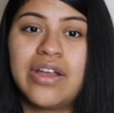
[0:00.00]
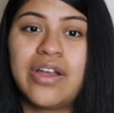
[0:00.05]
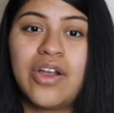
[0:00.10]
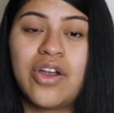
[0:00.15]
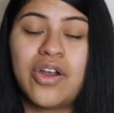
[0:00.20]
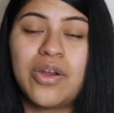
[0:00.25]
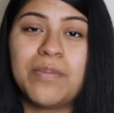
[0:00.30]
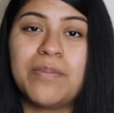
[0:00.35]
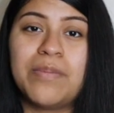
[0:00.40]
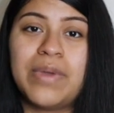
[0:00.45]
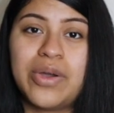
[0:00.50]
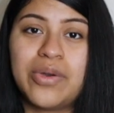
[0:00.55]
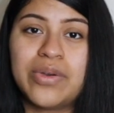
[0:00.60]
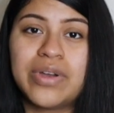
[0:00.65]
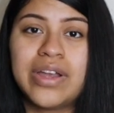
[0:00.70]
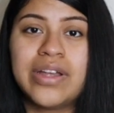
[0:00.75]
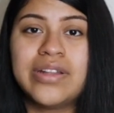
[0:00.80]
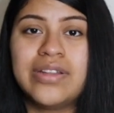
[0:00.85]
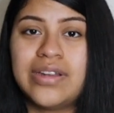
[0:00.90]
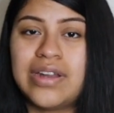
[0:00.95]
her
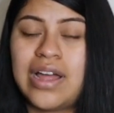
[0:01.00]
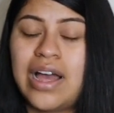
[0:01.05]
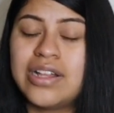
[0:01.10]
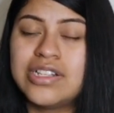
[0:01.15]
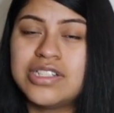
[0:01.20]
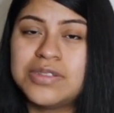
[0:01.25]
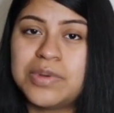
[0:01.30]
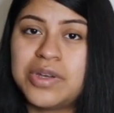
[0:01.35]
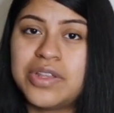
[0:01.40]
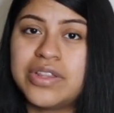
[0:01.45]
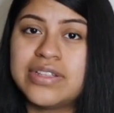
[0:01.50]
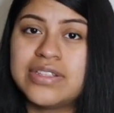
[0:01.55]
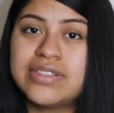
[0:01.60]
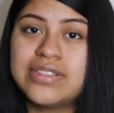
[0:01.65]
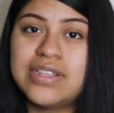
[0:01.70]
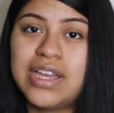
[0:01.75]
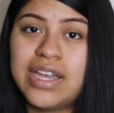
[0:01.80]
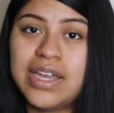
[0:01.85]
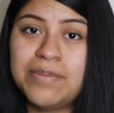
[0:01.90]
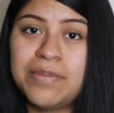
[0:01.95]
milk did not smell the
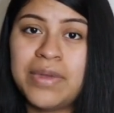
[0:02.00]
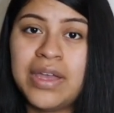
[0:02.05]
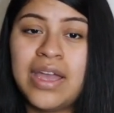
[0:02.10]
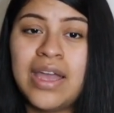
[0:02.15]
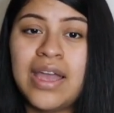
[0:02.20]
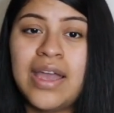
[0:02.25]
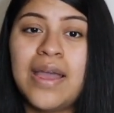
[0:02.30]
same,